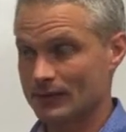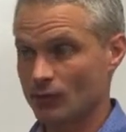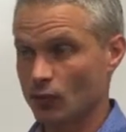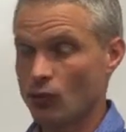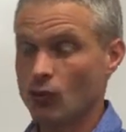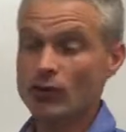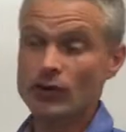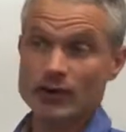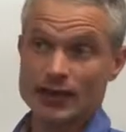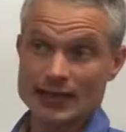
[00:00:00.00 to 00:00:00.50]

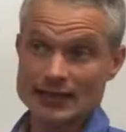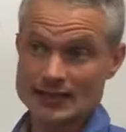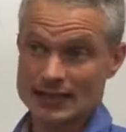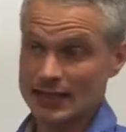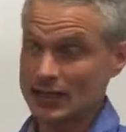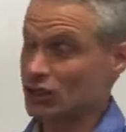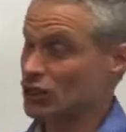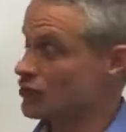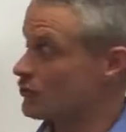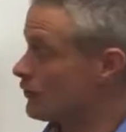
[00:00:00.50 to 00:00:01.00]

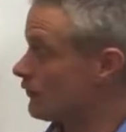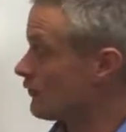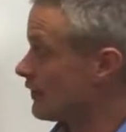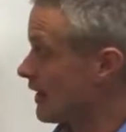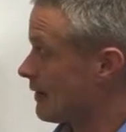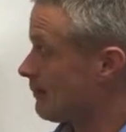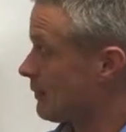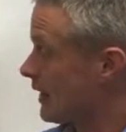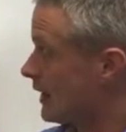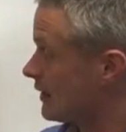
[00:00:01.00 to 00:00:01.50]
organization of
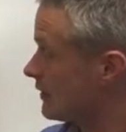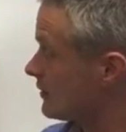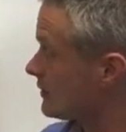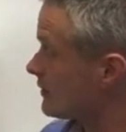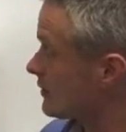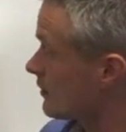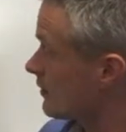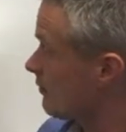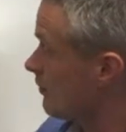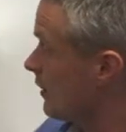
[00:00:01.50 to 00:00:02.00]
that pattern.
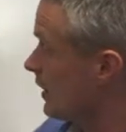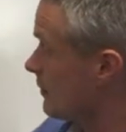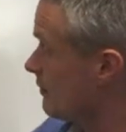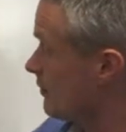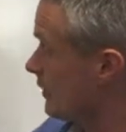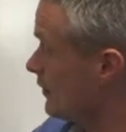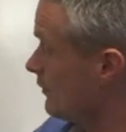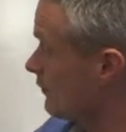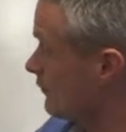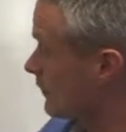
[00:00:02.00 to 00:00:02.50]
So it might
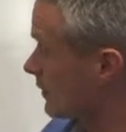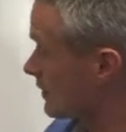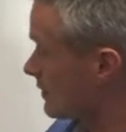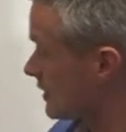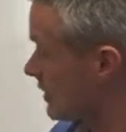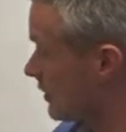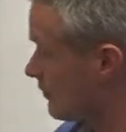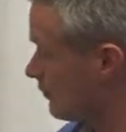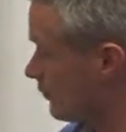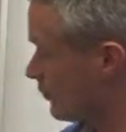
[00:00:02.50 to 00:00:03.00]
be, for
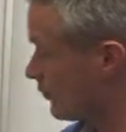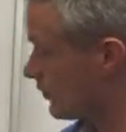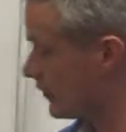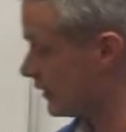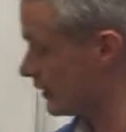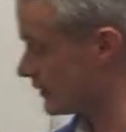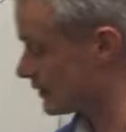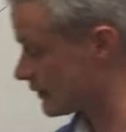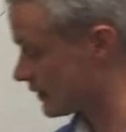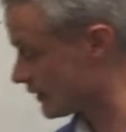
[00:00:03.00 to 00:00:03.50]
example,
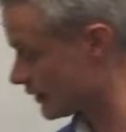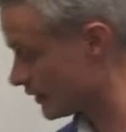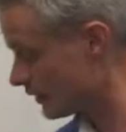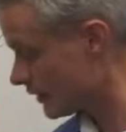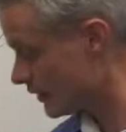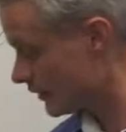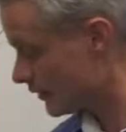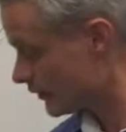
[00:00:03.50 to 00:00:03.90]
there's a